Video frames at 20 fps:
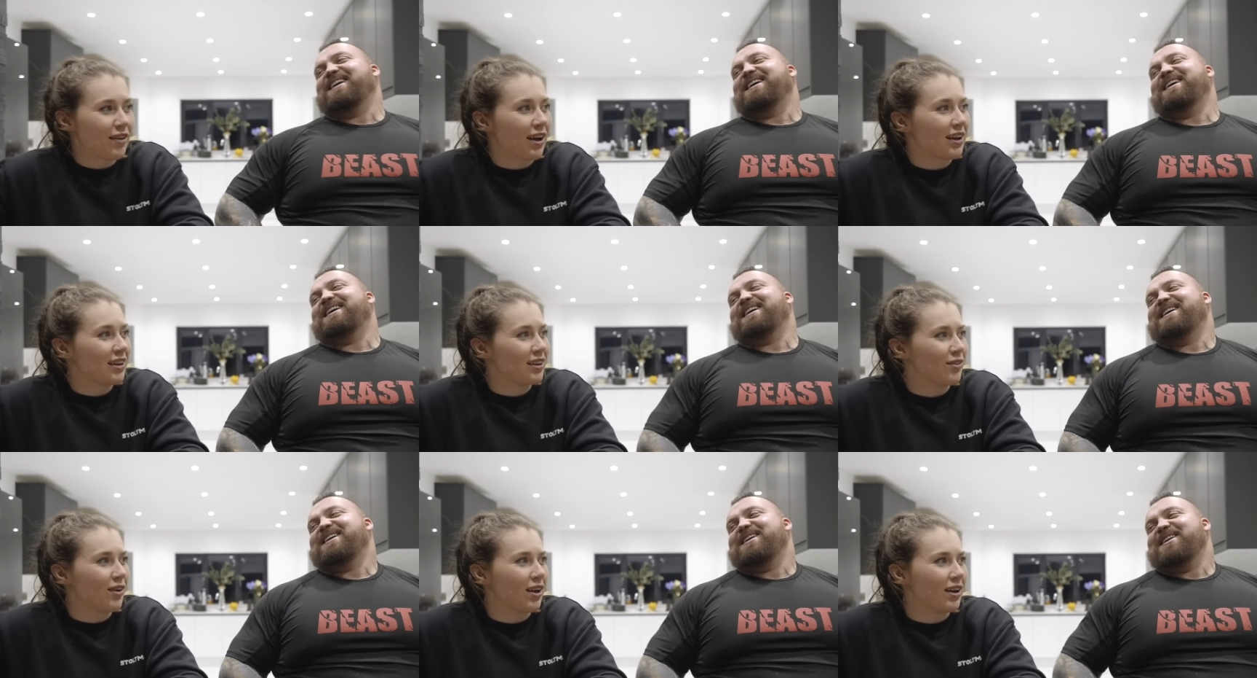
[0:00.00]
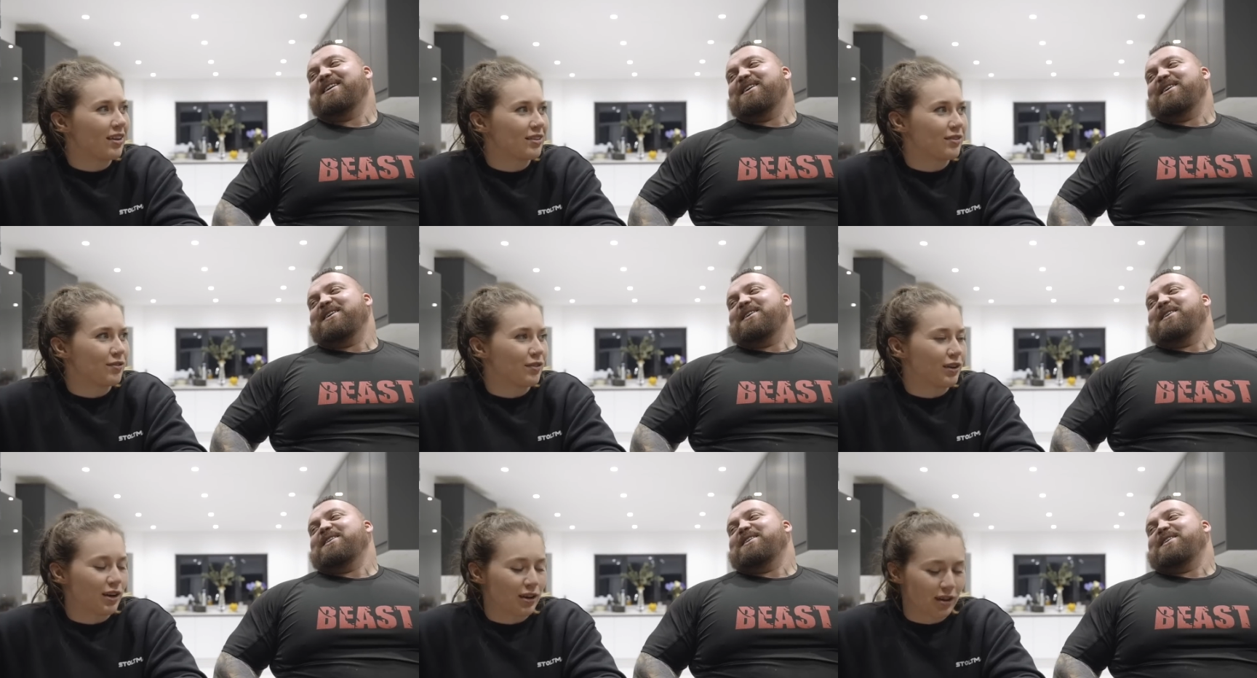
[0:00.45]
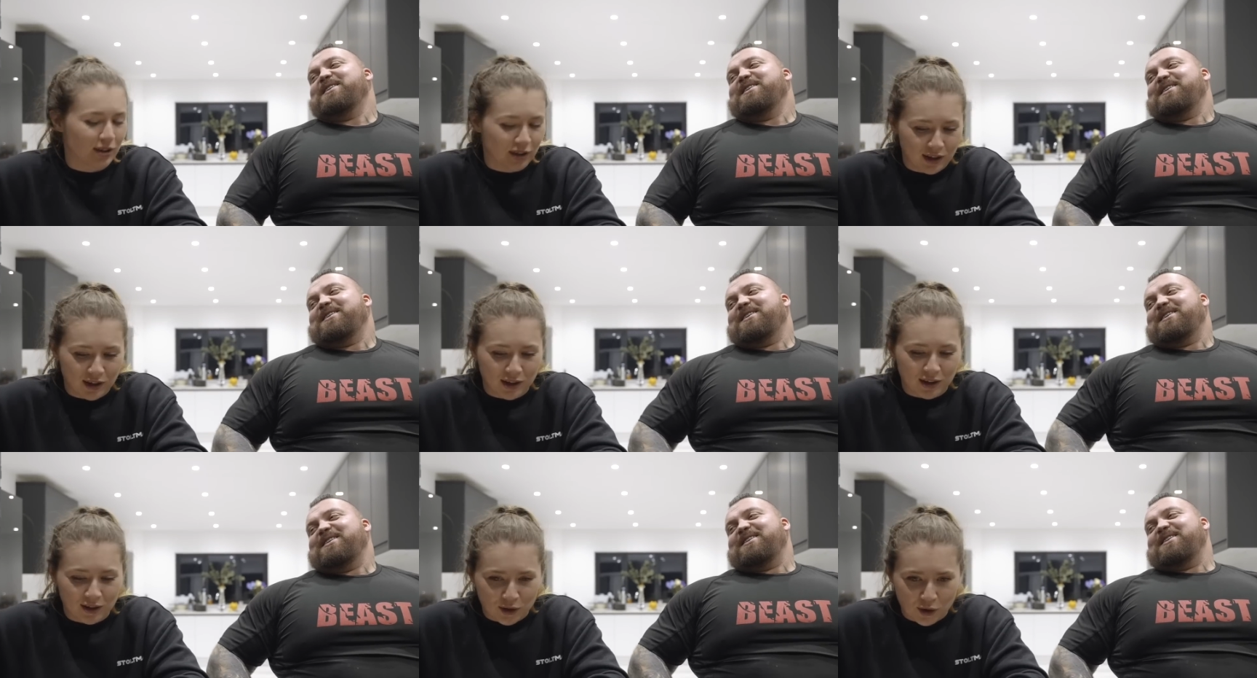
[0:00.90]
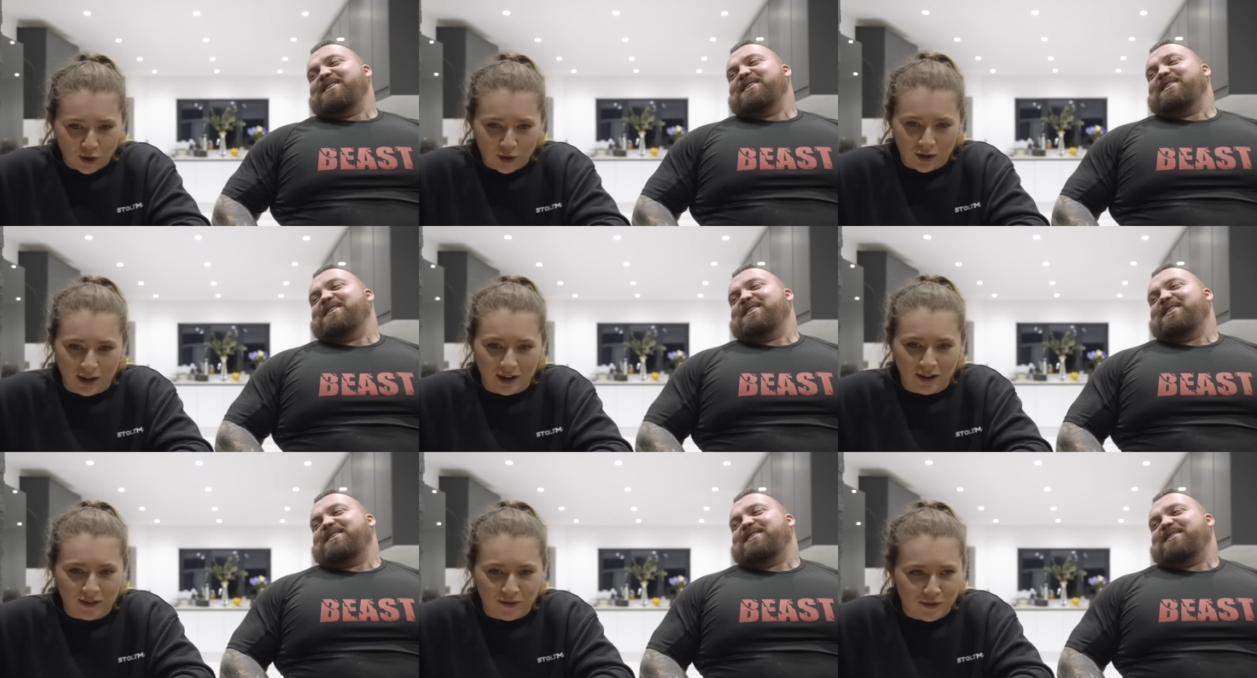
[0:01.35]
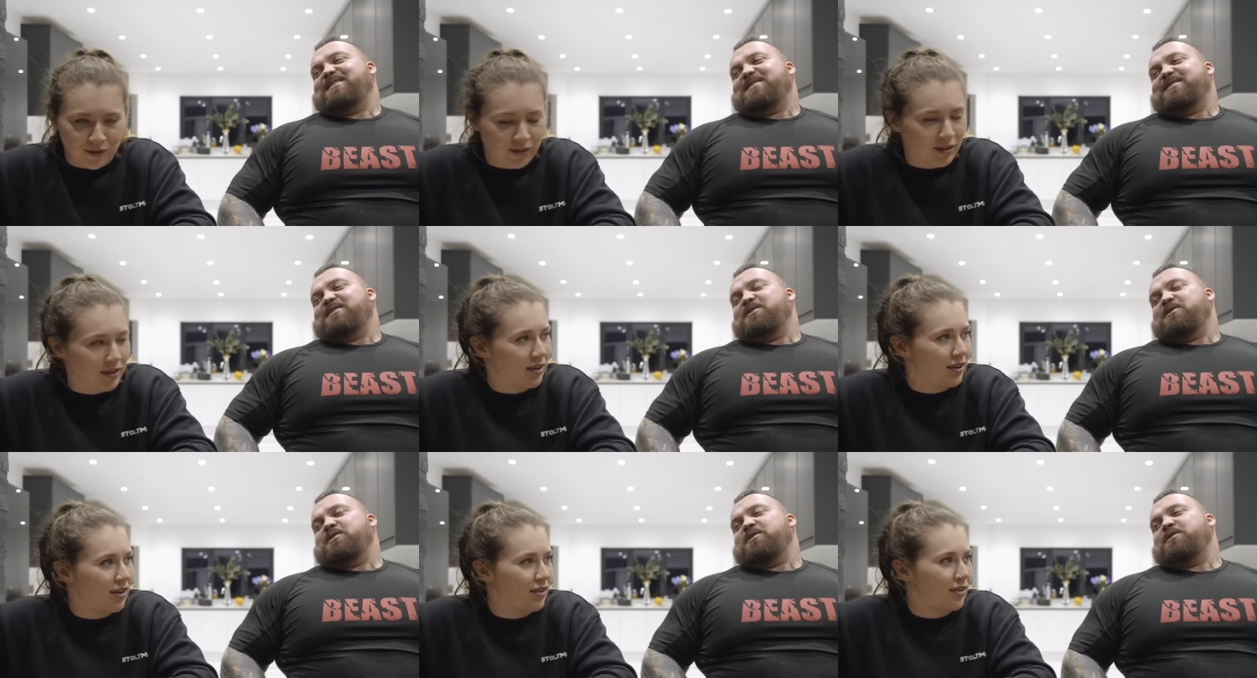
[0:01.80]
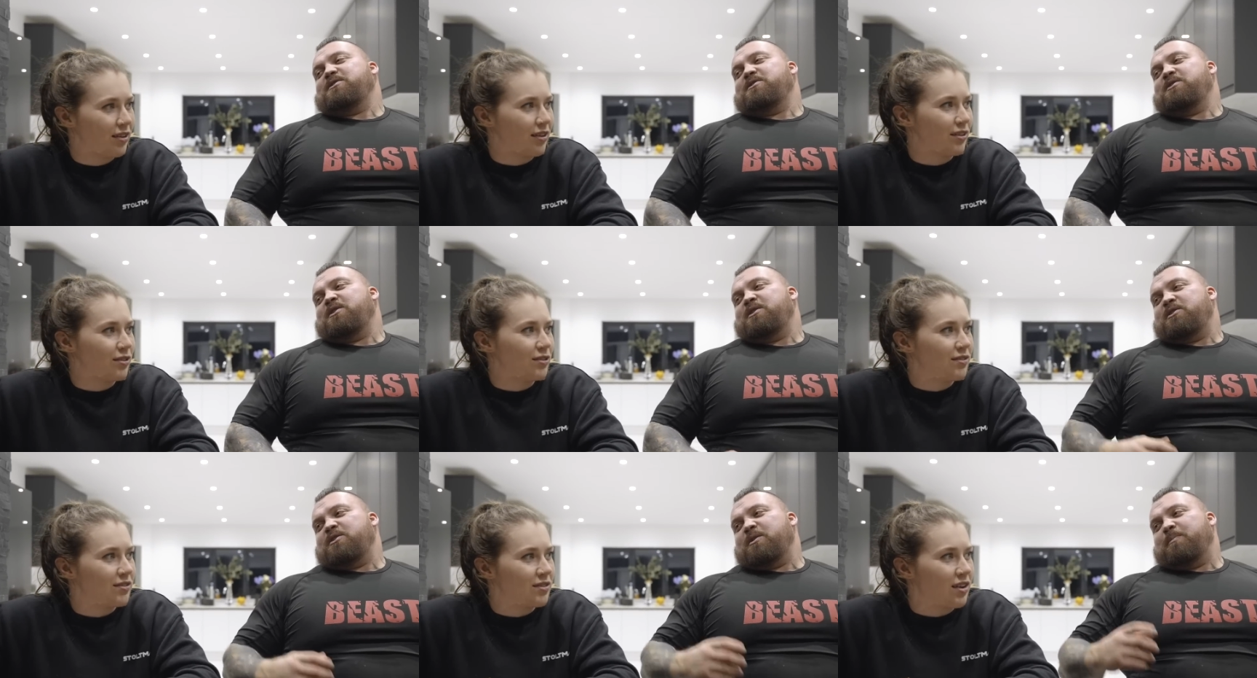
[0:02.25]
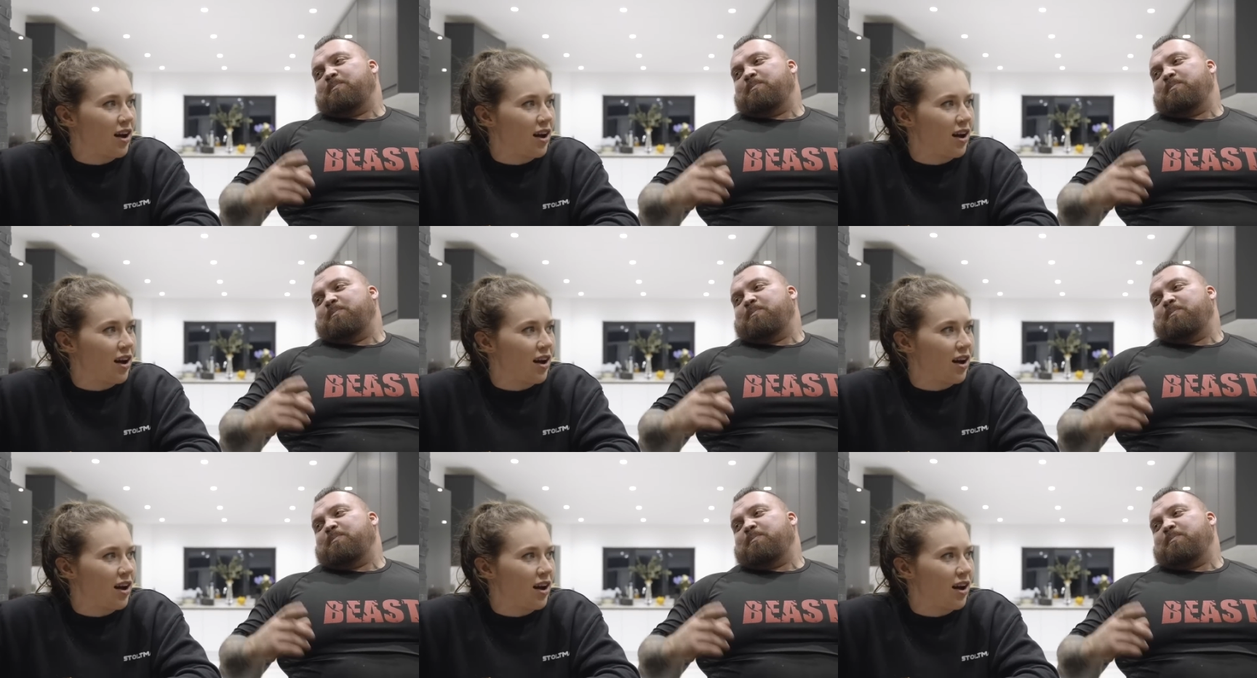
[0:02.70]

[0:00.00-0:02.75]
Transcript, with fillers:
Speaker 1: thank you, Alex, for cooking and for the your, your,